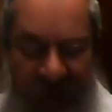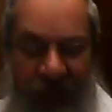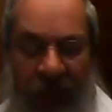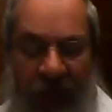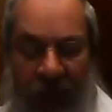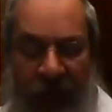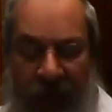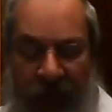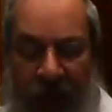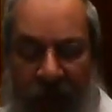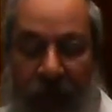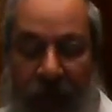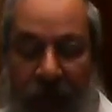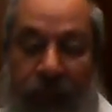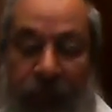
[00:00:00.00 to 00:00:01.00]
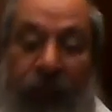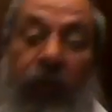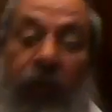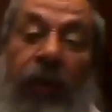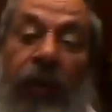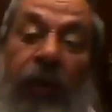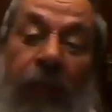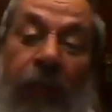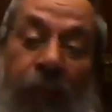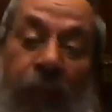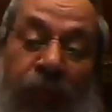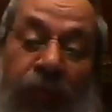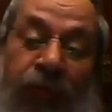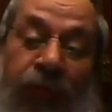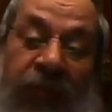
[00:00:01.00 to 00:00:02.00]
"No, no, no.
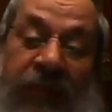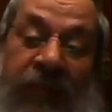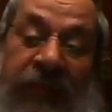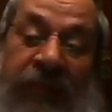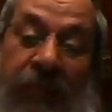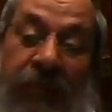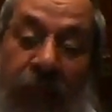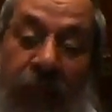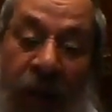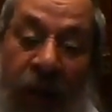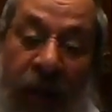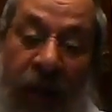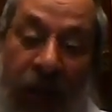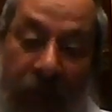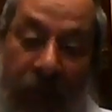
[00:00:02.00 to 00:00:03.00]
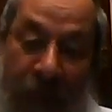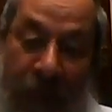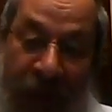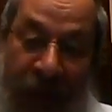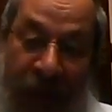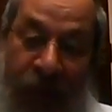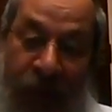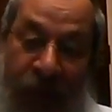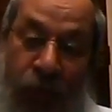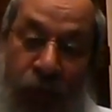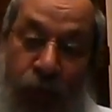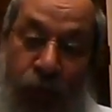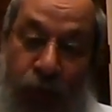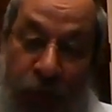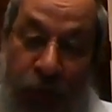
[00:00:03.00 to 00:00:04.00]
Put this man
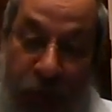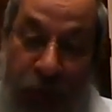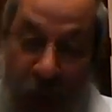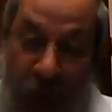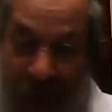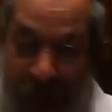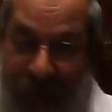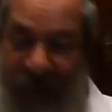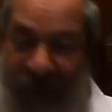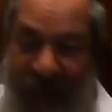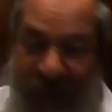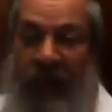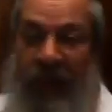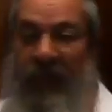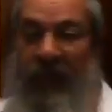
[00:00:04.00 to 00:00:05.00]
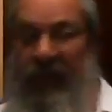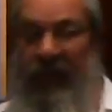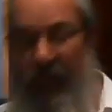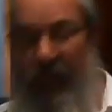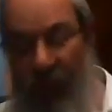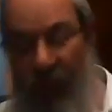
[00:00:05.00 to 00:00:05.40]
to the top of the list.